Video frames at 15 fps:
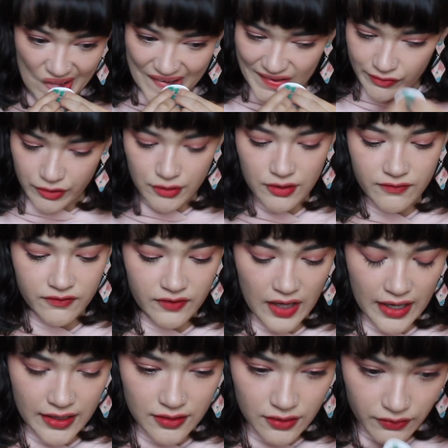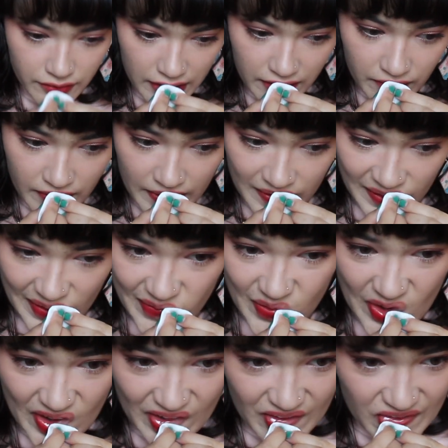Like if you can find the right red lip
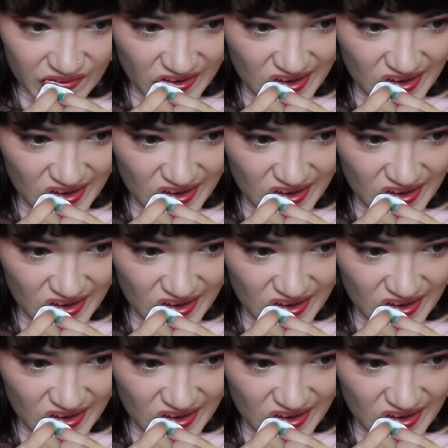color for